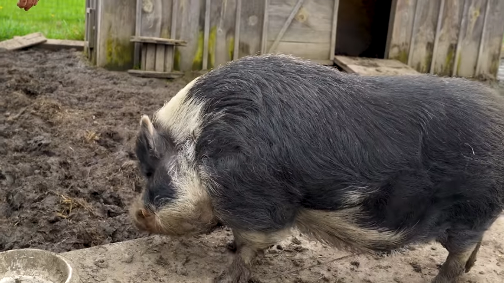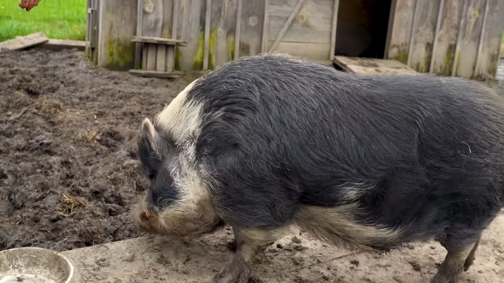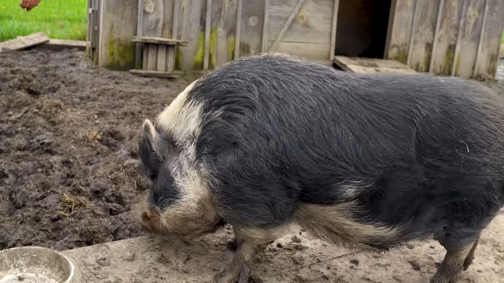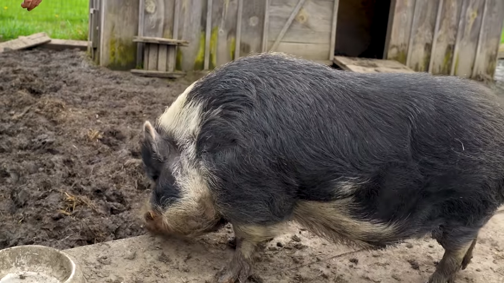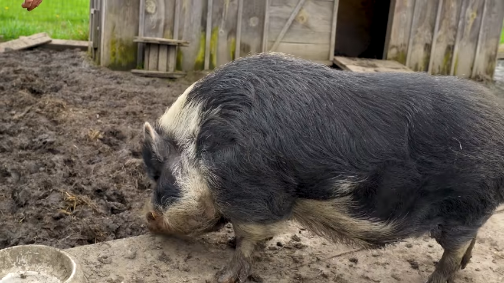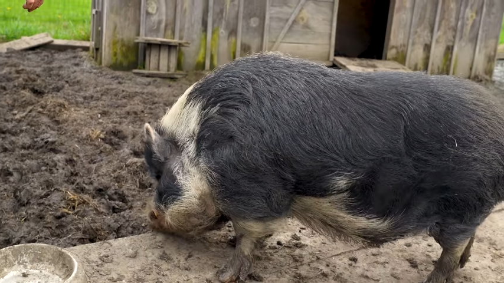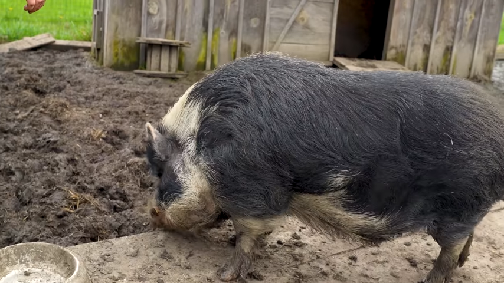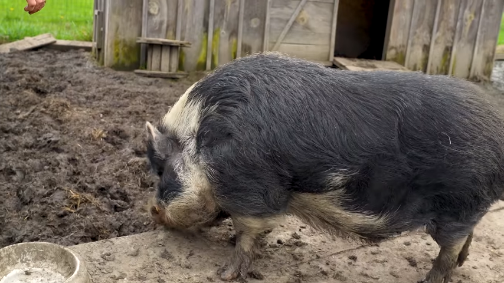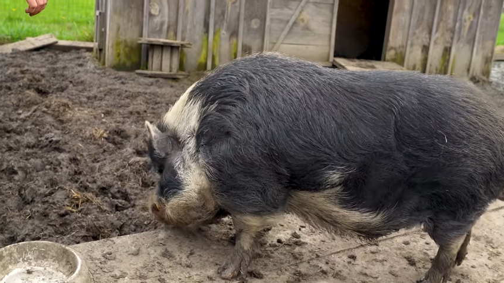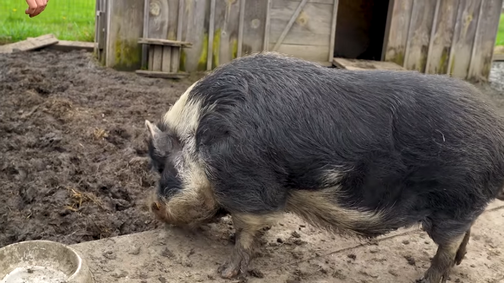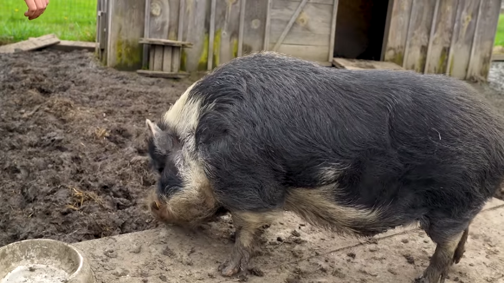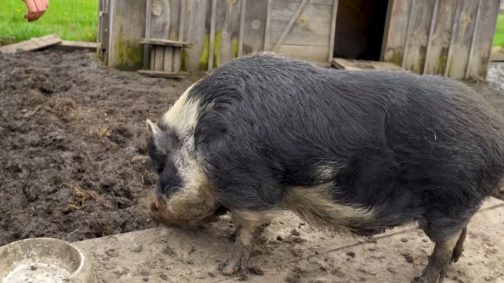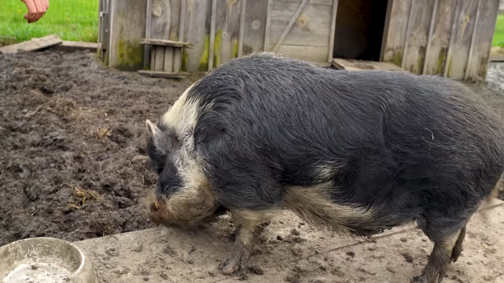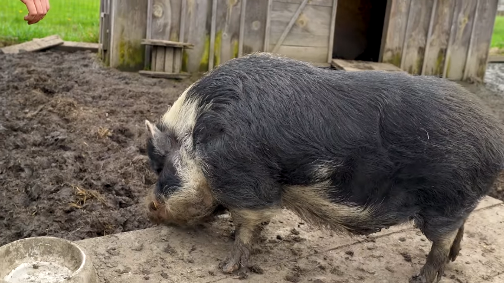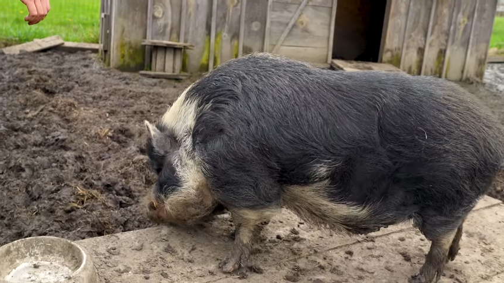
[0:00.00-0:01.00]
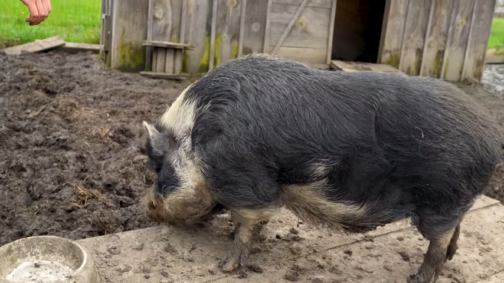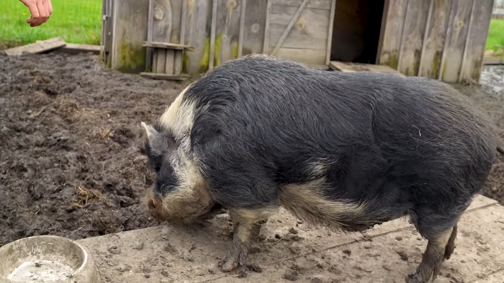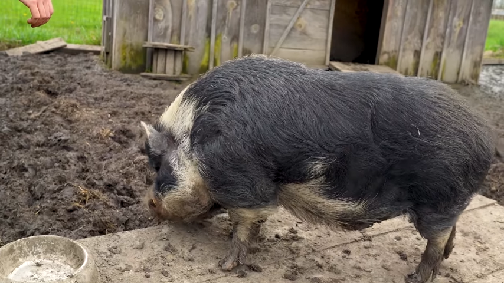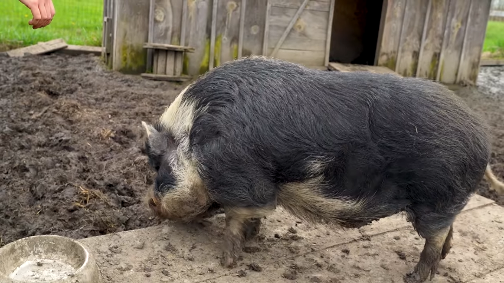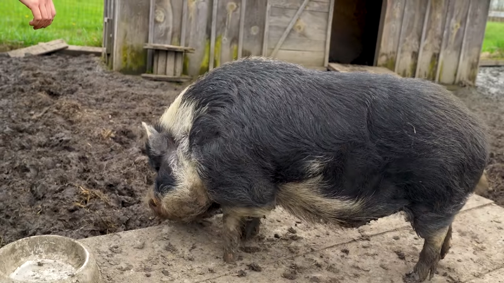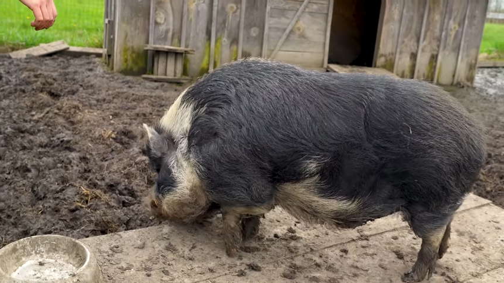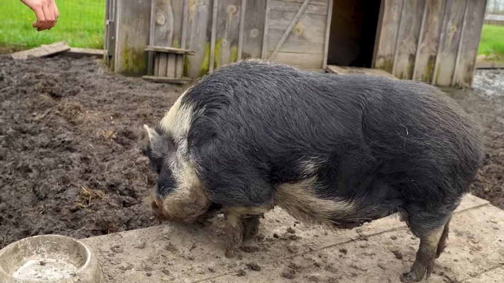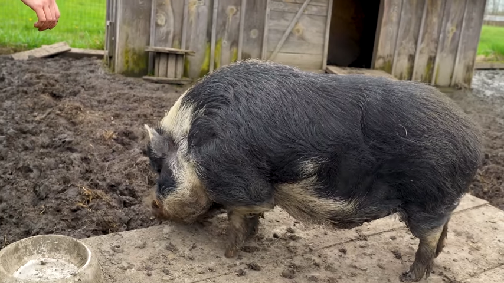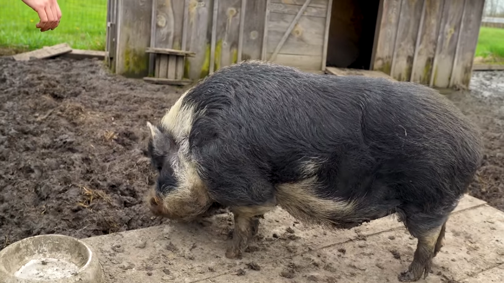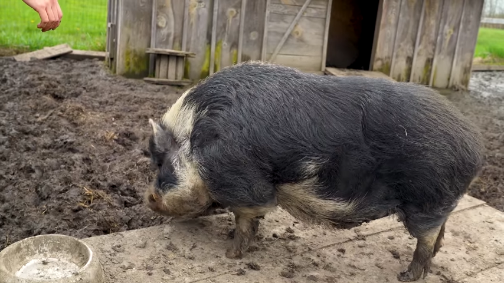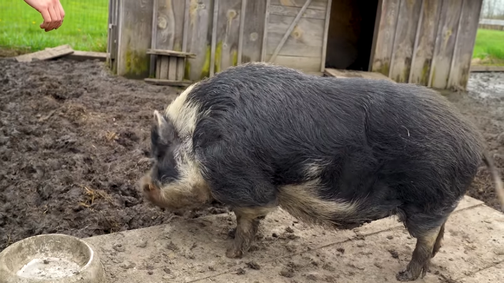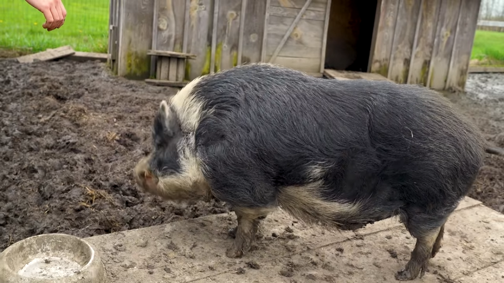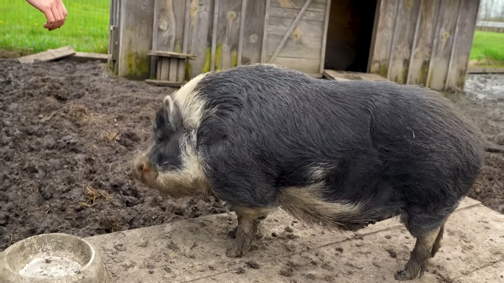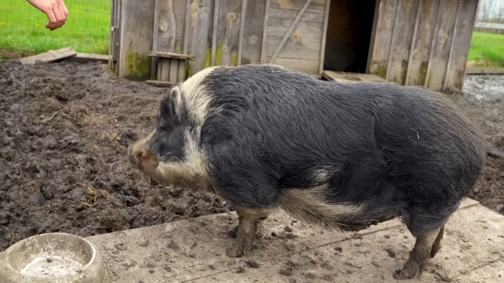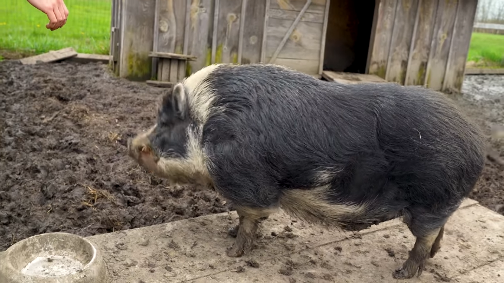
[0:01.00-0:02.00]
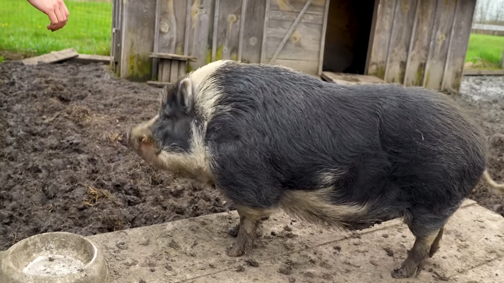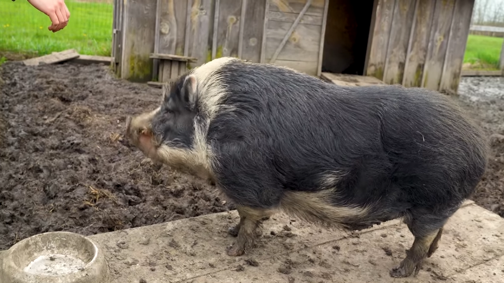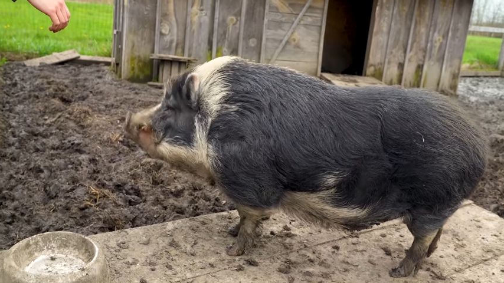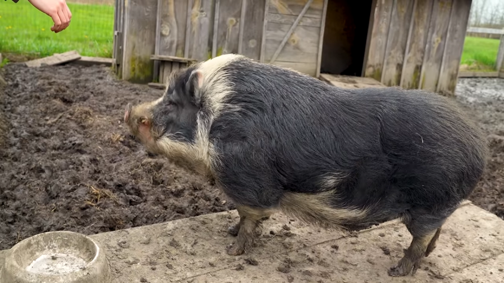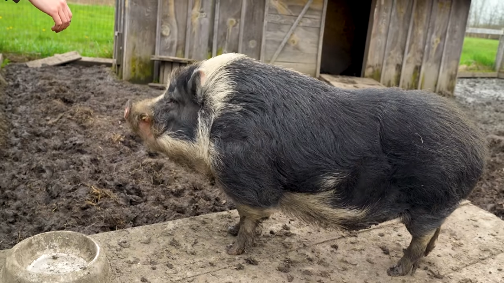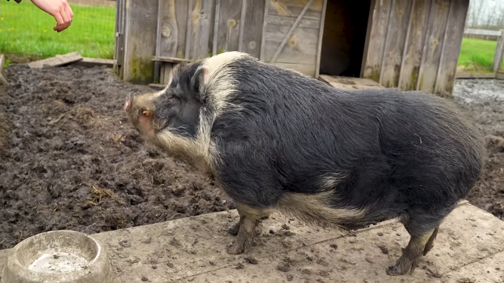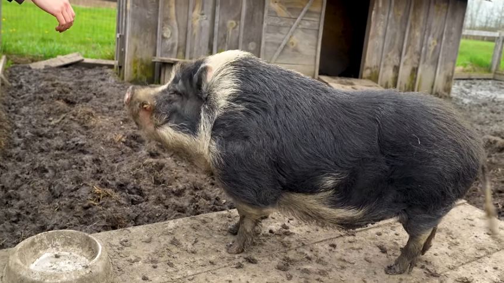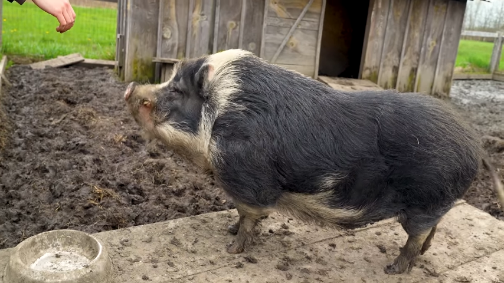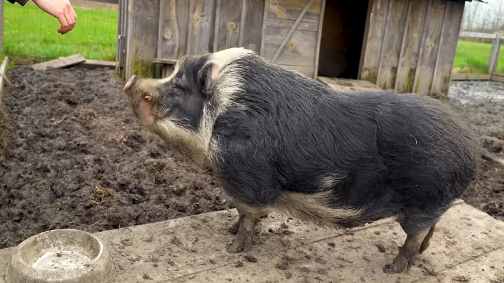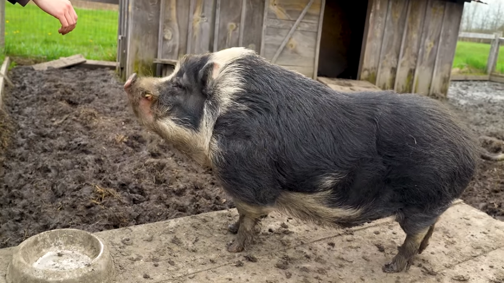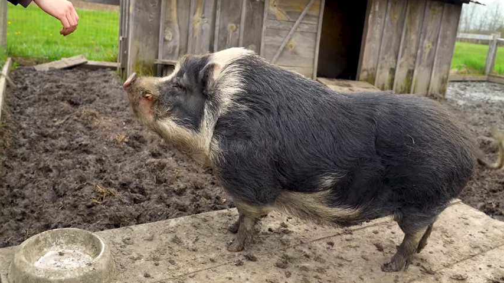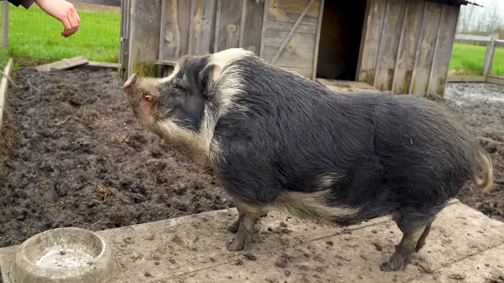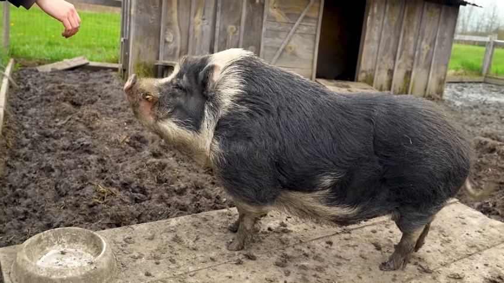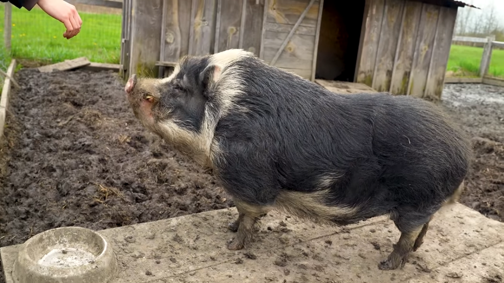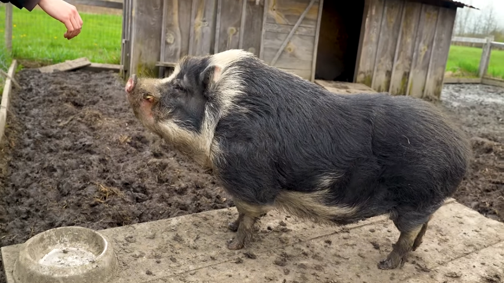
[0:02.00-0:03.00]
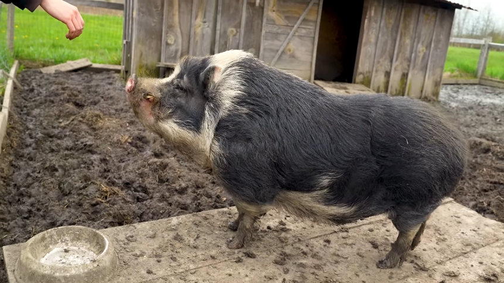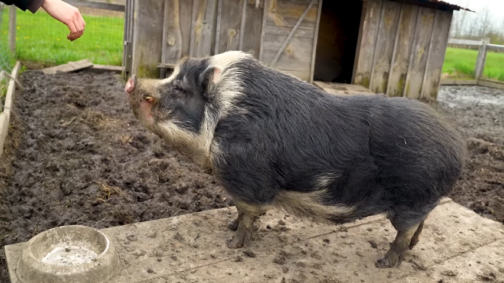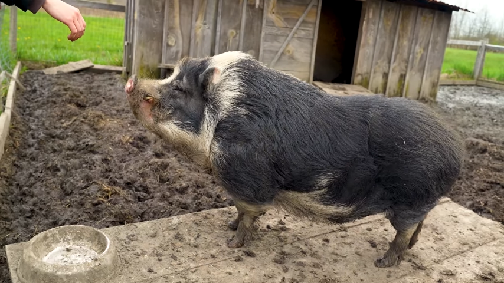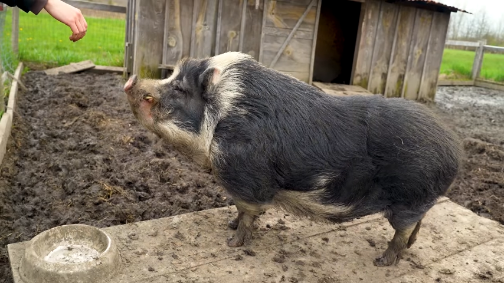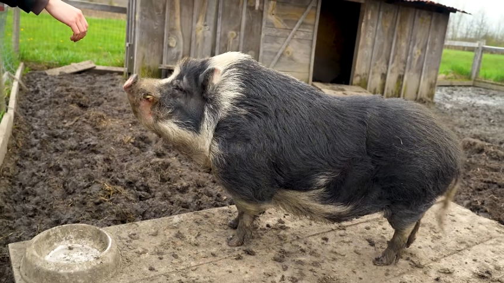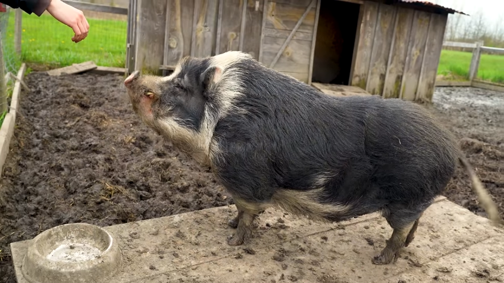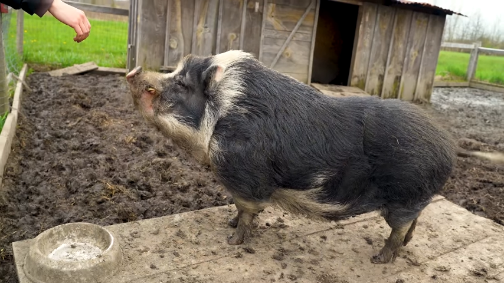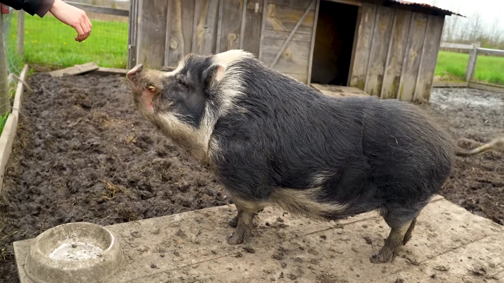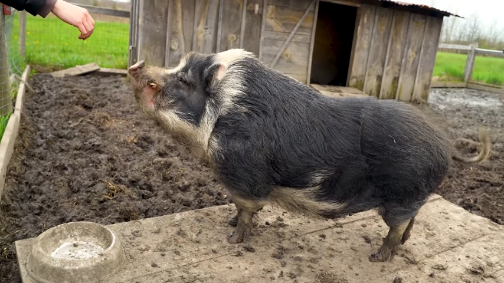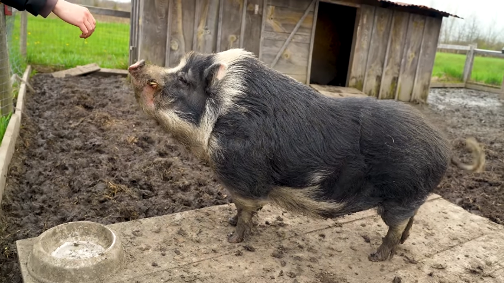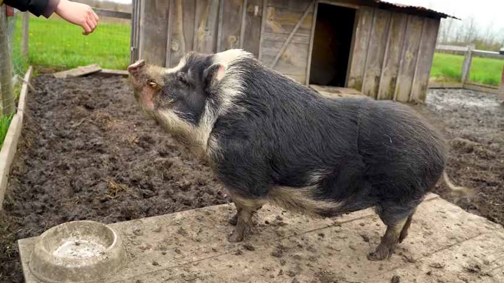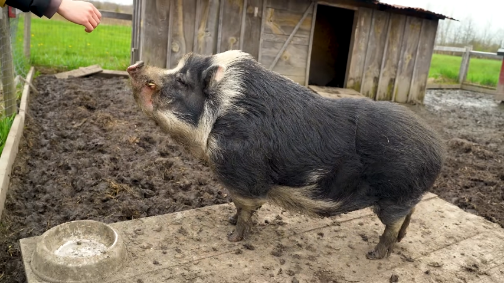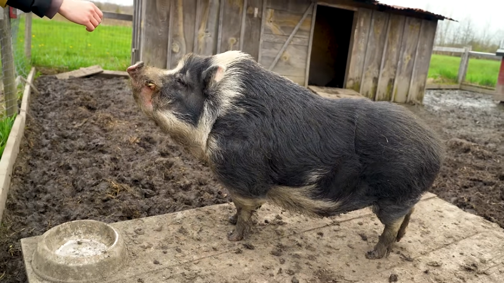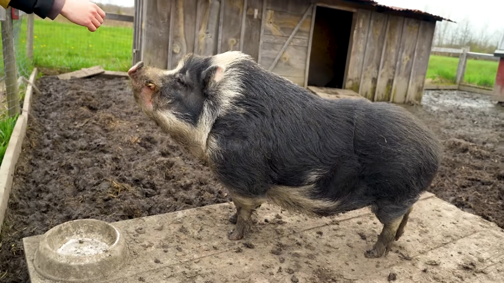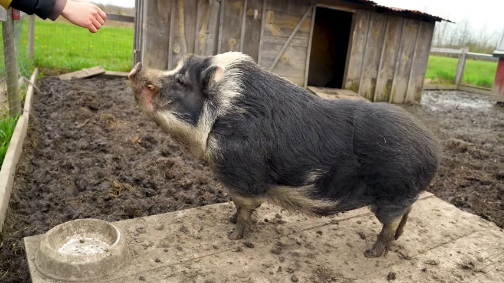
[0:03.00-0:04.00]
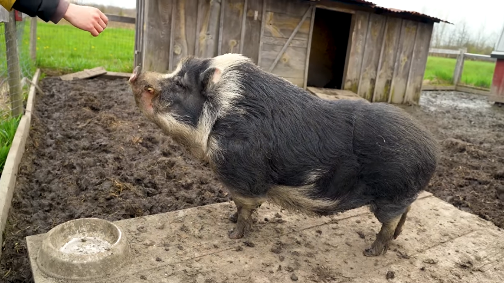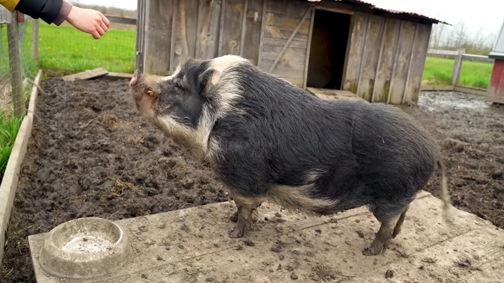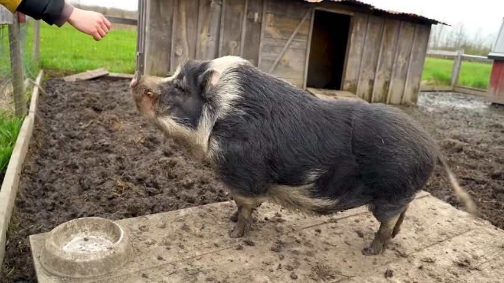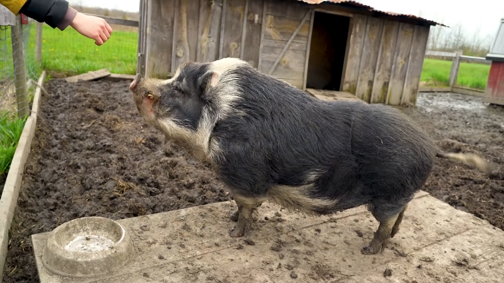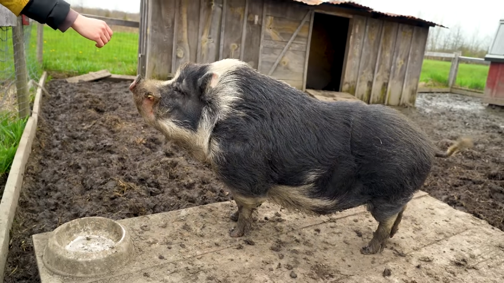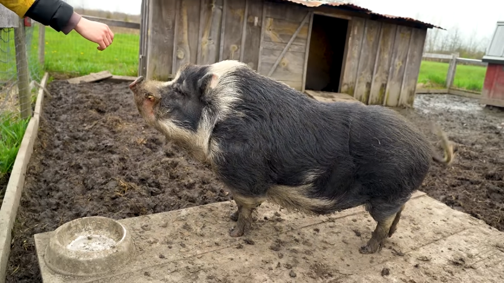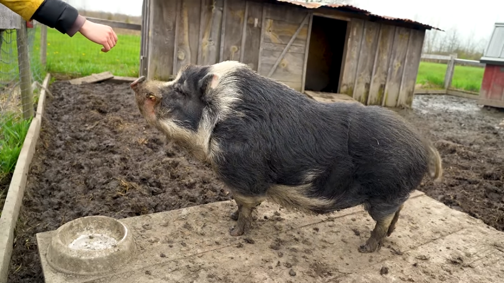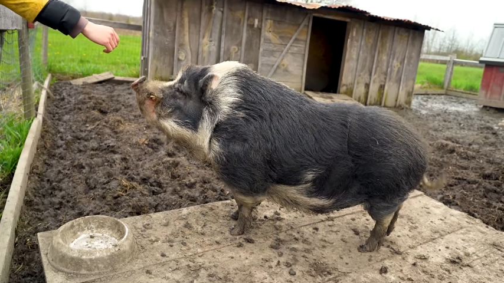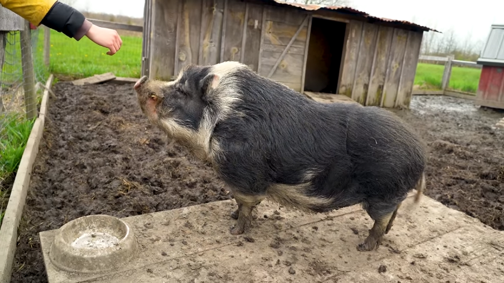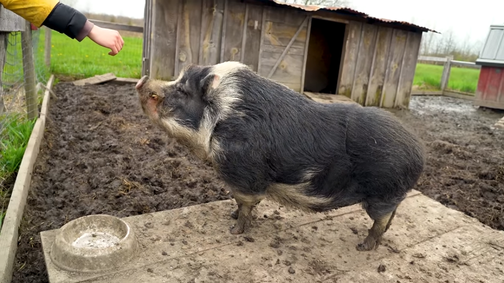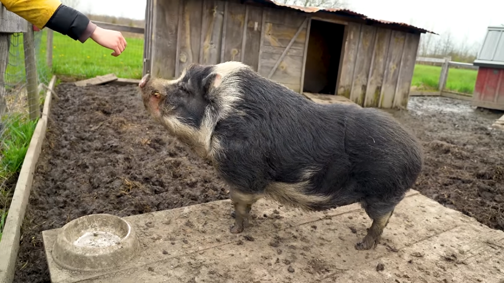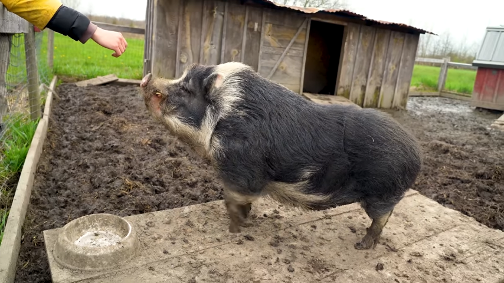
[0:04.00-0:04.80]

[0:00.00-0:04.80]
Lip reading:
[unreadable: no face in view]